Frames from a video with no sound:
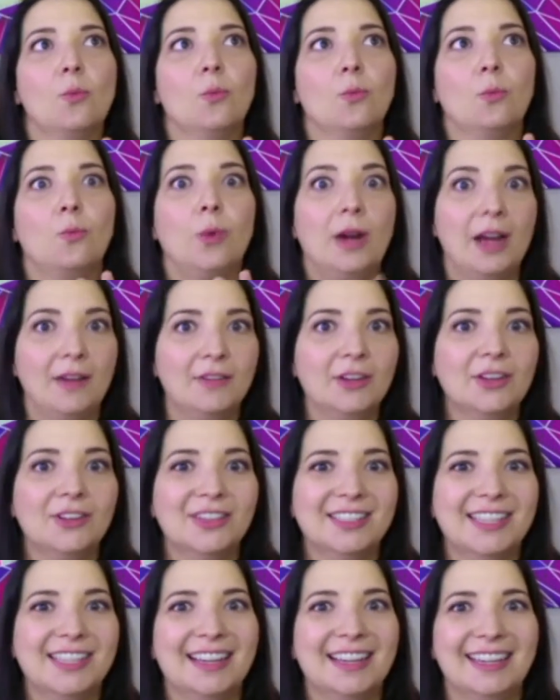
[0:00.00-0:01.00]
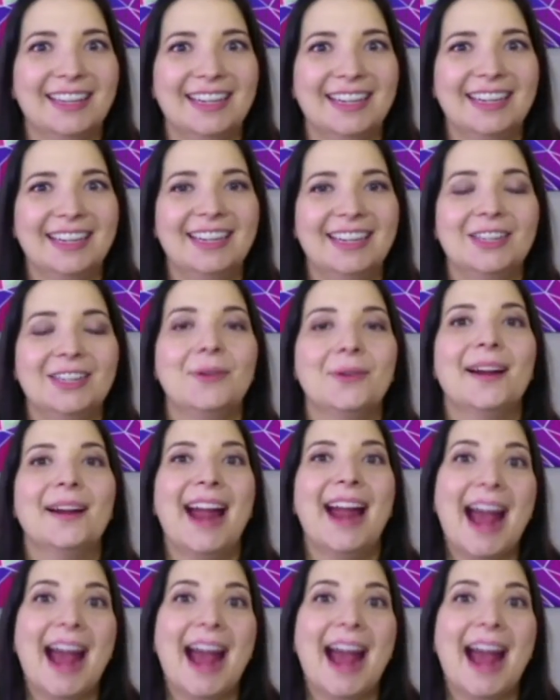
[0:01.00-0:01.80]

whatever you're selling, you are